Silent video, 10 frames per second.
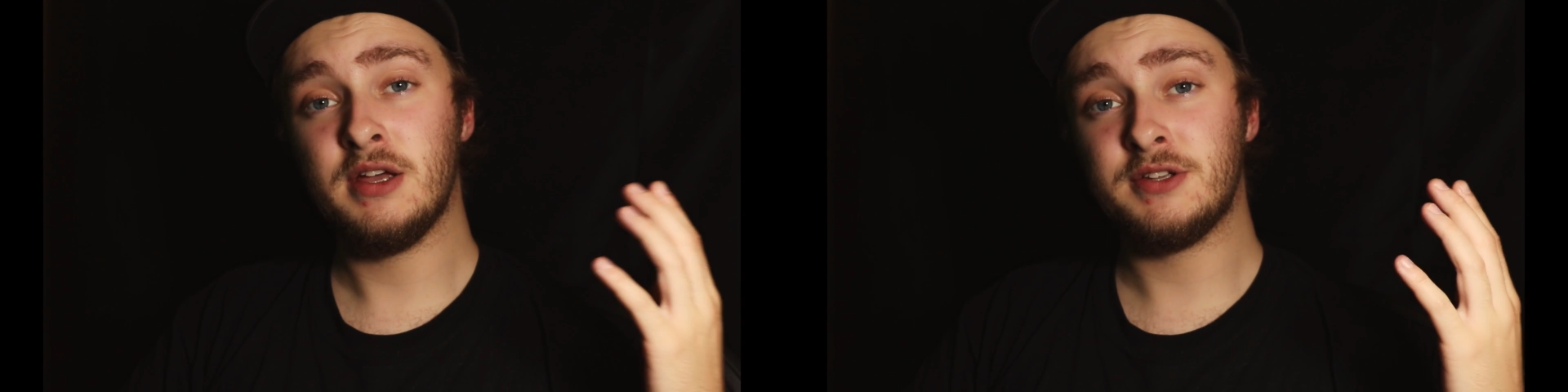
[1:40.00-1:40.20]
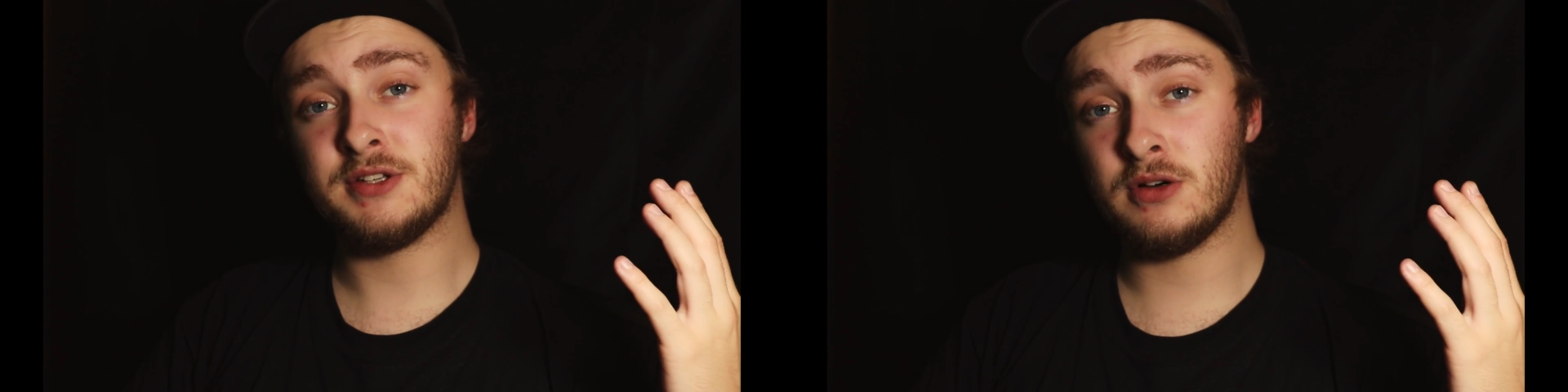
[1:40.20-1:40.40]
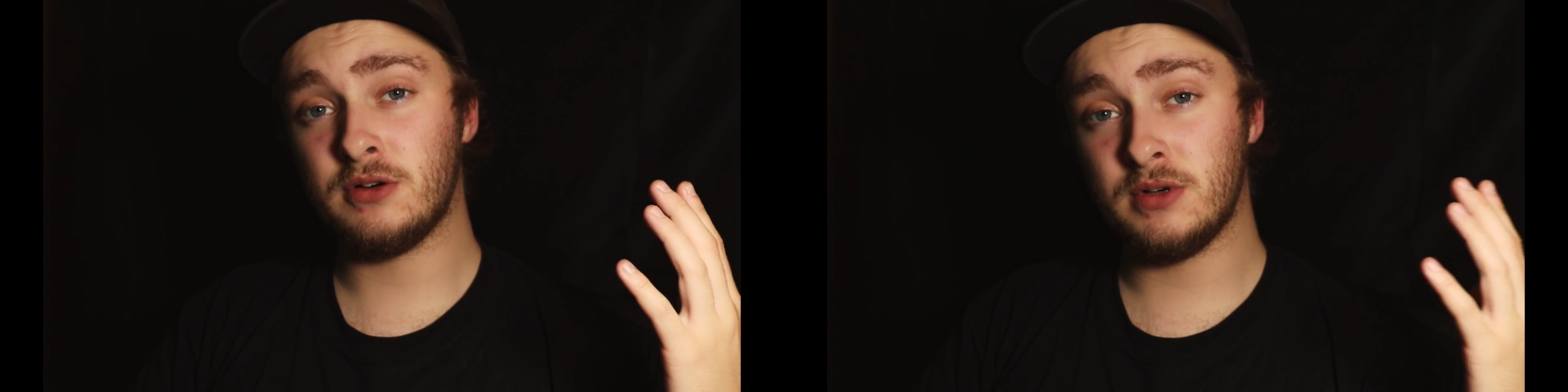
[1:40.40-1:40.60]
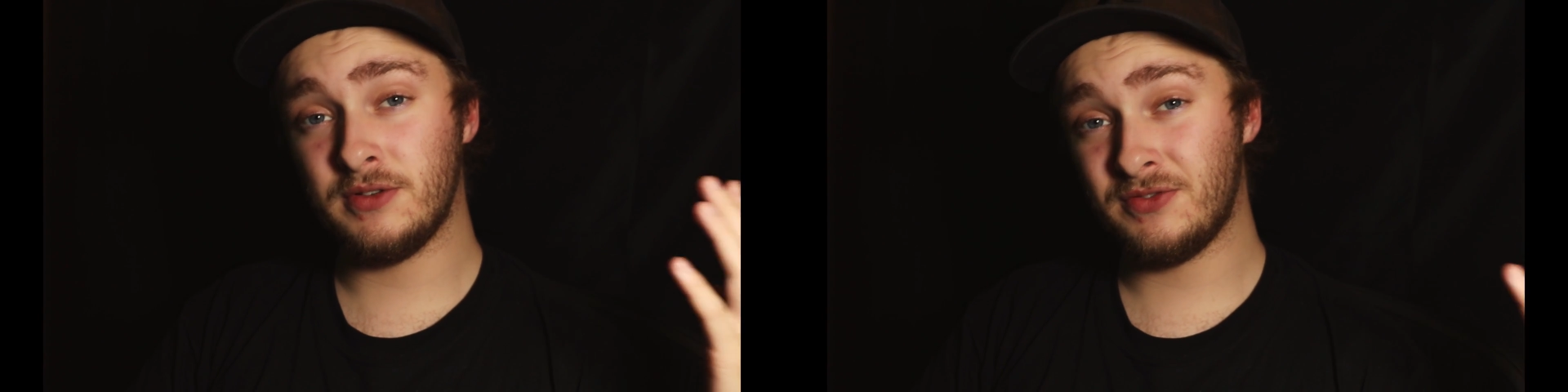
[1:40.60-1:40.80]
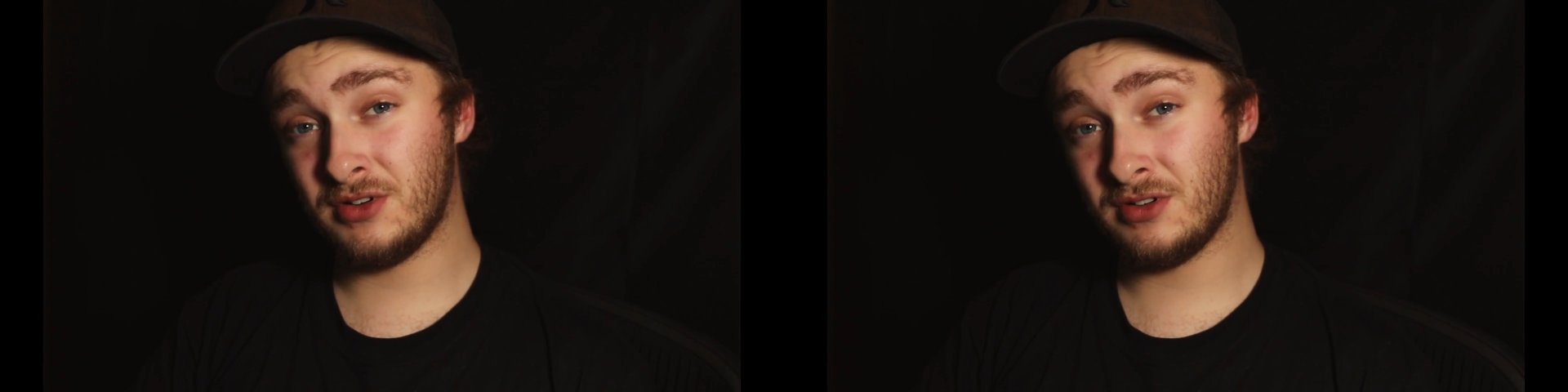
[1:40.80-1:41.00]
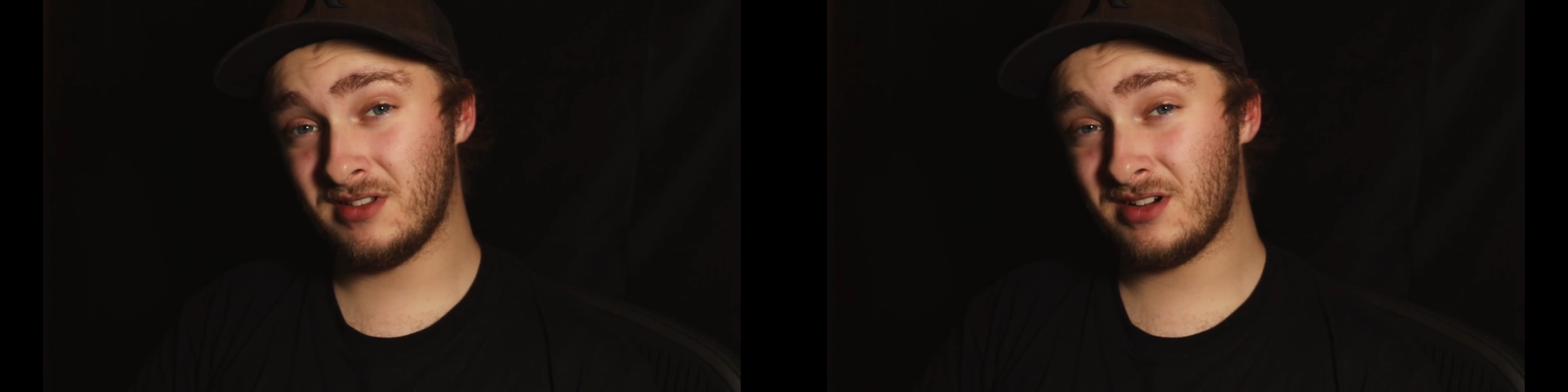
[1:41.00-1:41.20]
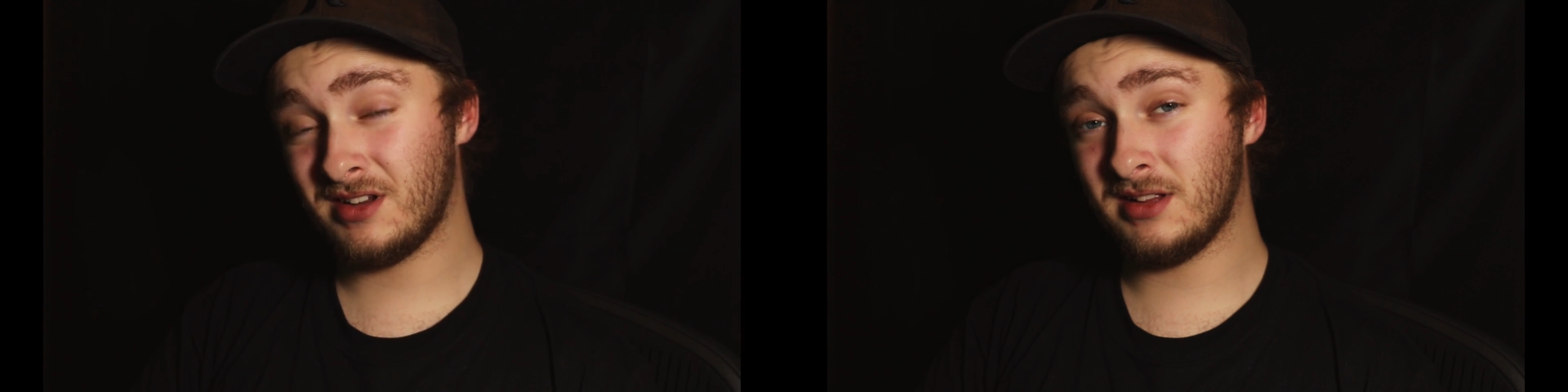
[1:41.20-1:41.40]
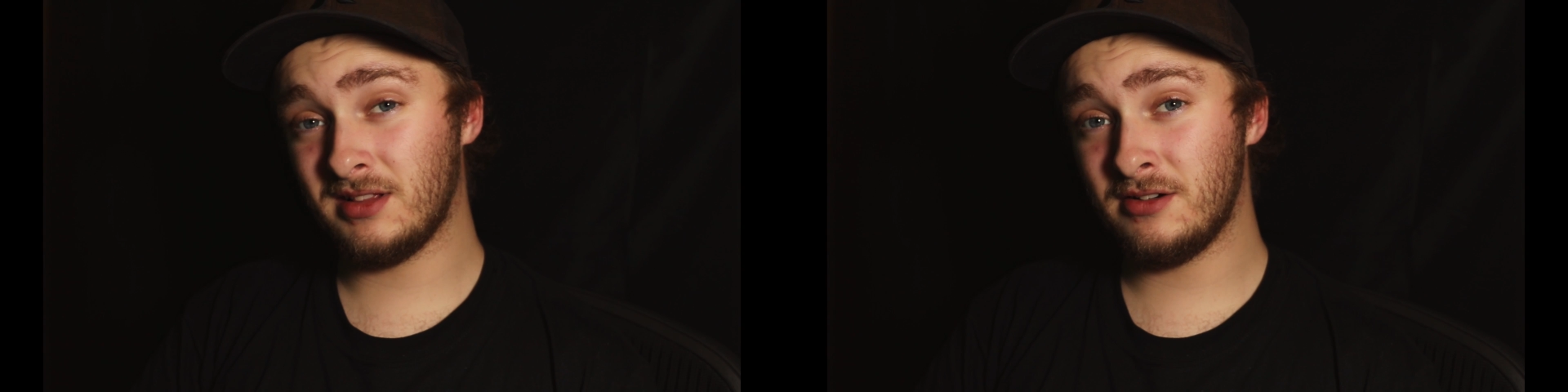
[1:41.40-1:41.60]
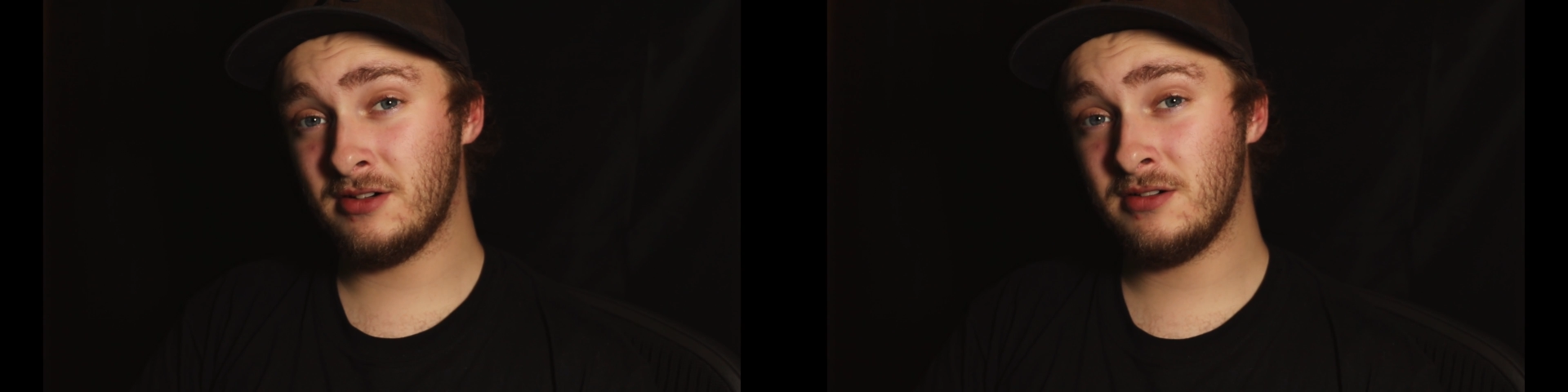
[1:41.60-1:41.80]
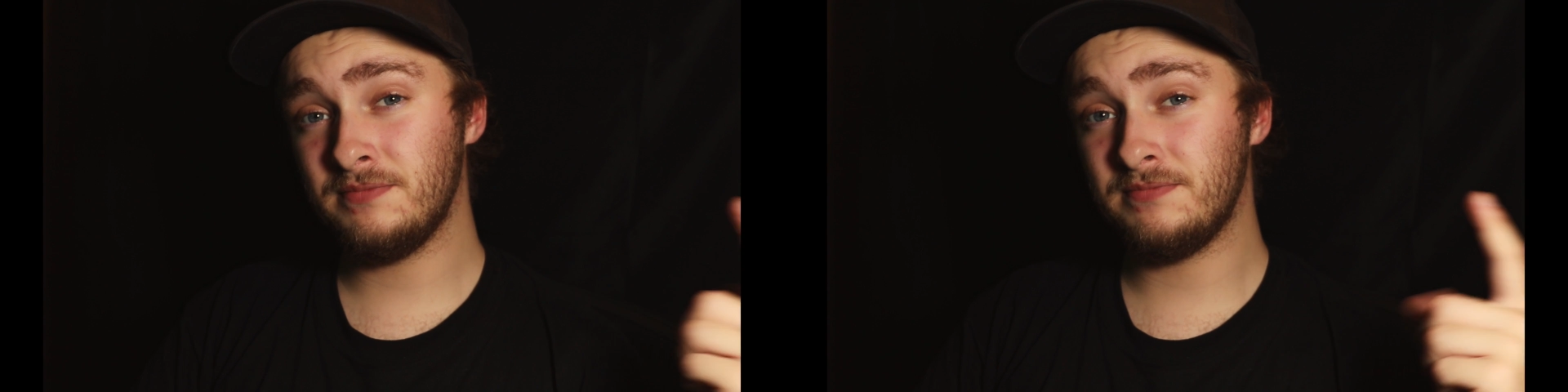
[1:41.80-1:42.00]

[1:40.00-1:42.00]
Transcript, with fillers: So if you're looking to learn,